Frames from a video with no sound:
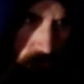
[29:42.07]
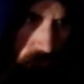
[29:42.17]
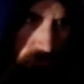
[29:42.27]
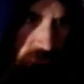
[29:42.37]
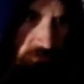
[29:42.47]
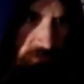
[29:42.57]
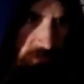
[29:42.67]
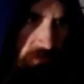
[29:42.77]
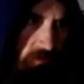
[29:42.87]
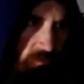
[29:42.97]
Just like
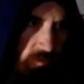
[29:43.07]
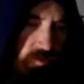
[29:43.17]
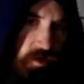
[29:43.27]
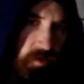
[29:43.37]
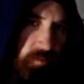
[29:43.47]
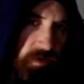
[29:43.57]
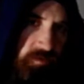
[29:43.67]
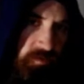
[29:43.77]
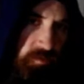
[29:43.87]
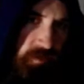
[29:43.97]
that. And your job
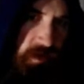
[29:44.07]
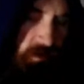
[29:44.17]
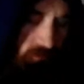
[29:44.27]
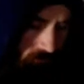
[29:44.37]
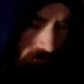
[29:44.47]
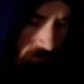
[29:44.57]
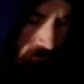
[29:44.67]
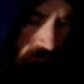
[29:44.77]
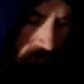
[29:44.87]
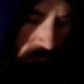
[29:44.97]
is to guess
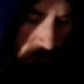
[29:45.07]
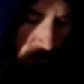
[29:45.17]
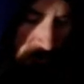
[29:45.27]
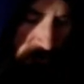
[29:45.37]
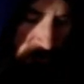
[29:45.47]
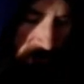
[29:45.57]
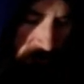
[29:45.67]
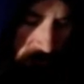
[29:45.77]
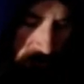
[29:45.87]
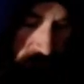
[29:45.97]
which one I go to.